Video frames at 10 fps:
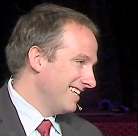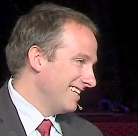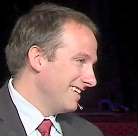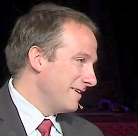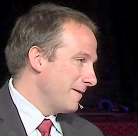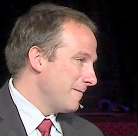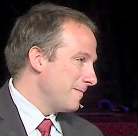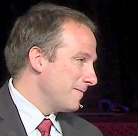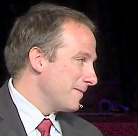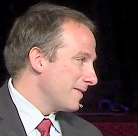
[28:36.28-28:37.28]

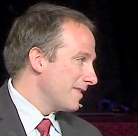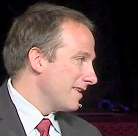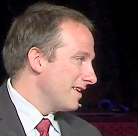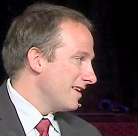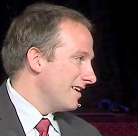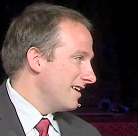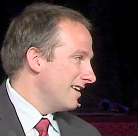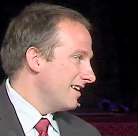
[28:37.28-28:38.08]
(silence)